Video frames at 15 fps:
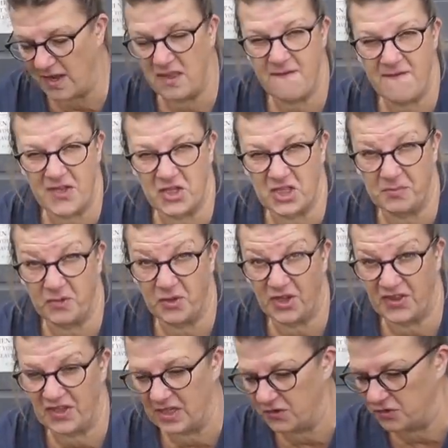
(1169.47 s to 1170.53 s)
in the vegetable
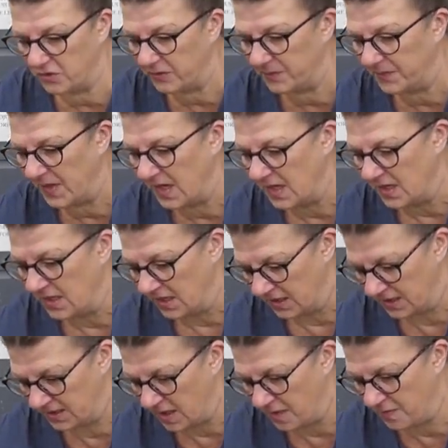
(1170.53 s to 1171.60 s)
cathedral.
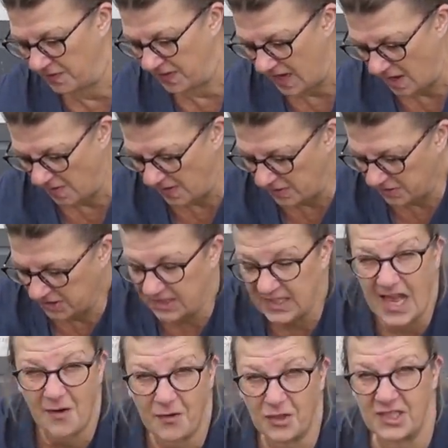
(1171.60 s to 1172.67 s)
So for now, they'll
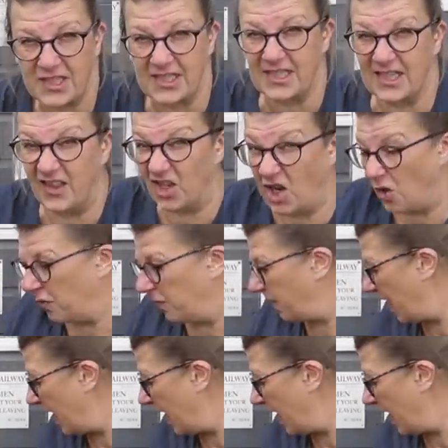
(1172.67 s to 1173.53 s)
just carry on sitting in the cold